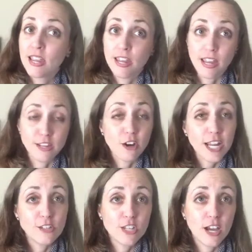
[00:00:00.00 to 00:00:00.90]
and your
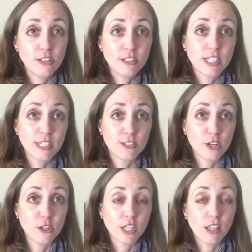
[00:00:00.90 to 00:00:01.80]
HDL is going to
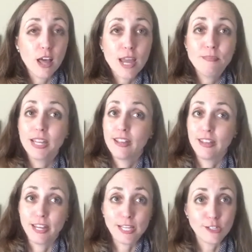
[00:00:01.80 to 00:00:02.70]
start to climb.
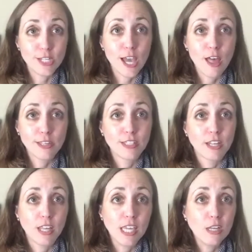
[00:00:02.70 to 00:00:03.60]
That HDL is
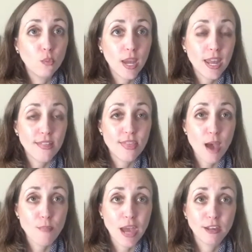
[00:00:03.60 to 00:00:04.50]
going to eat away at
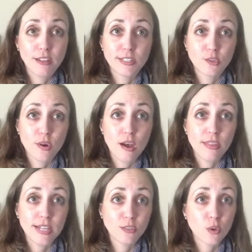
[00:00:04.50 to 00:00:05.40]
that bad cholesterol
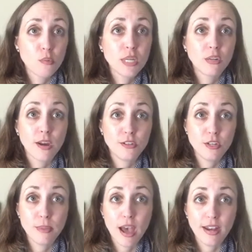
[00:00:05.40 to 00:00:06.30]
that's roaming around
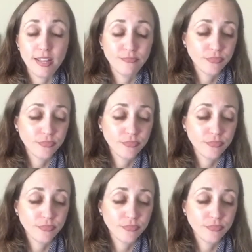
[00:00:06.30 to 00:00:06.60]
your body.